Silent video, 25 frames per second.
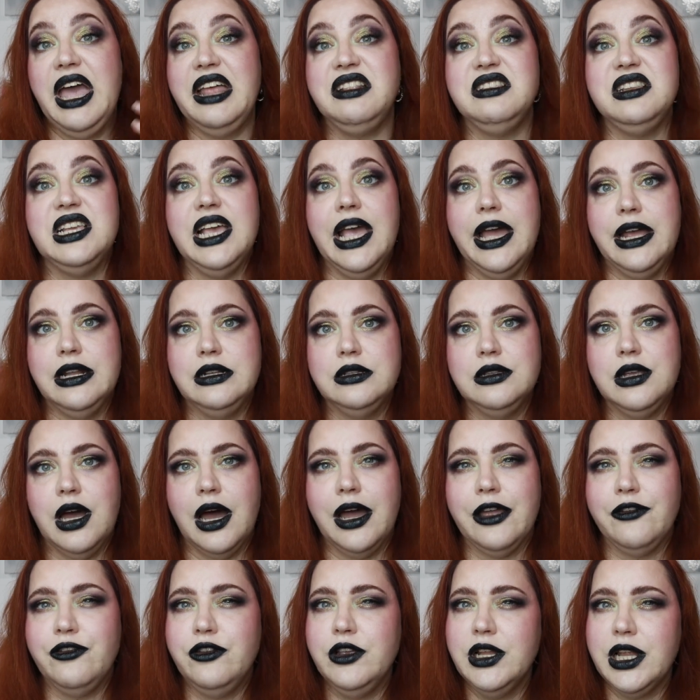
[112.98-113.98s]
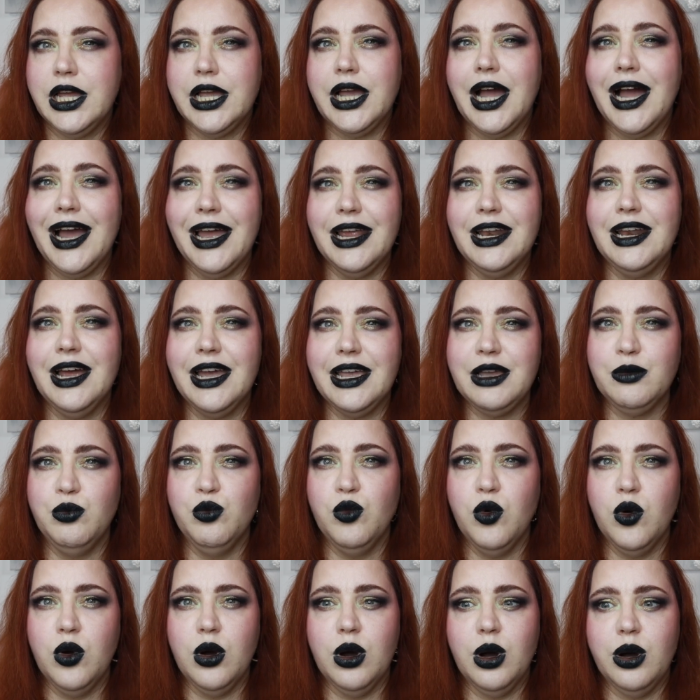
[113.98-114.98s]
at the end. I feel like I like
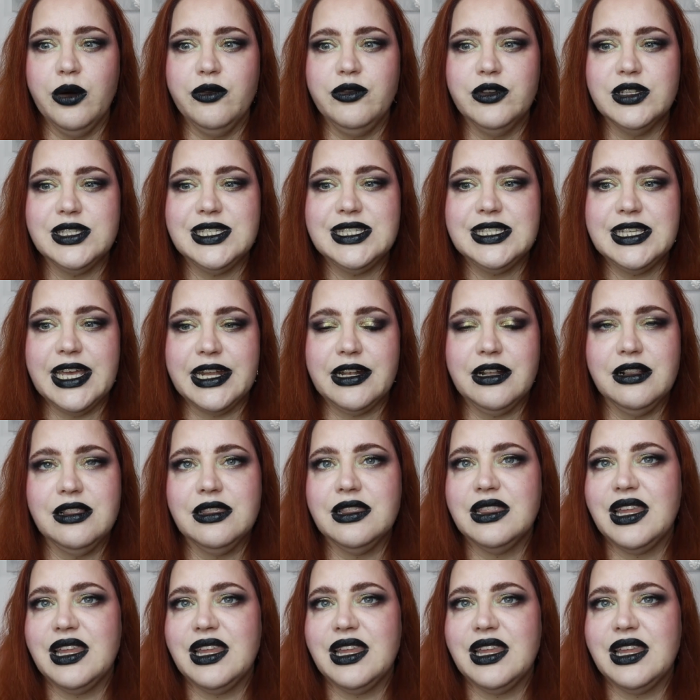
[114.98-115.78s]
more of a subtle,